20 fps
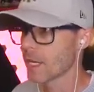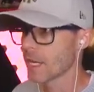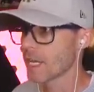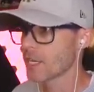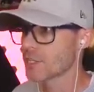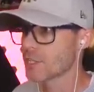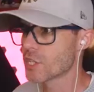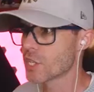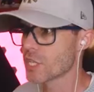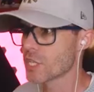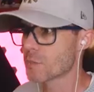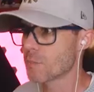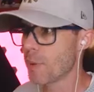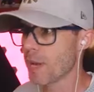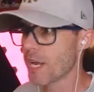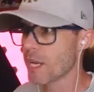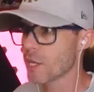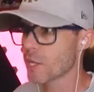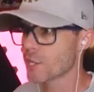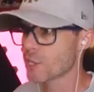It's this
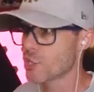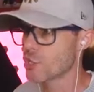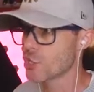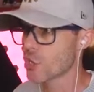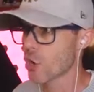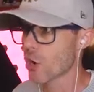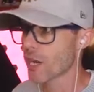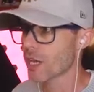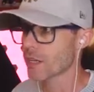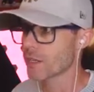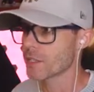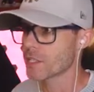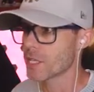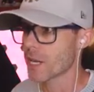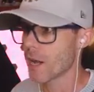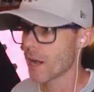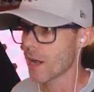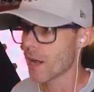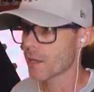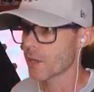big, giant
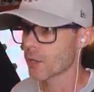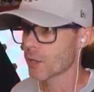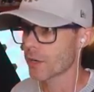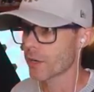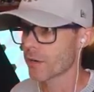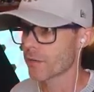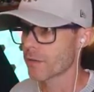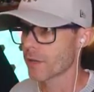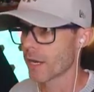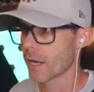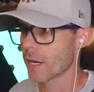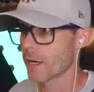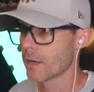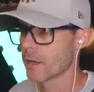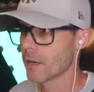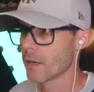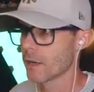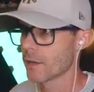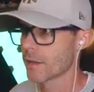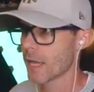tar-looking
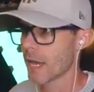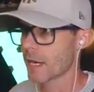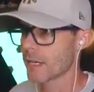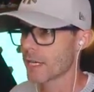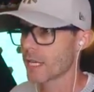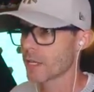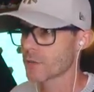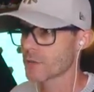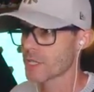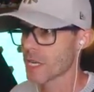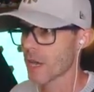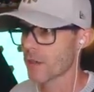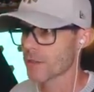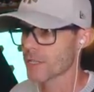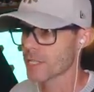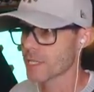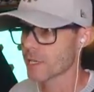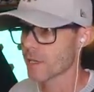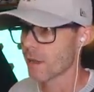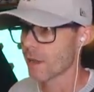thing that kills other
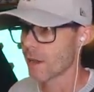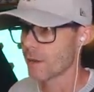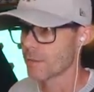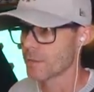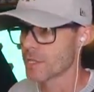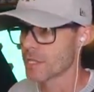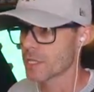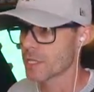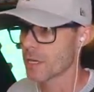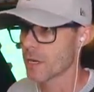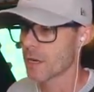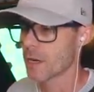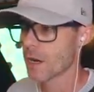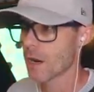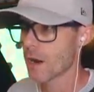slimes.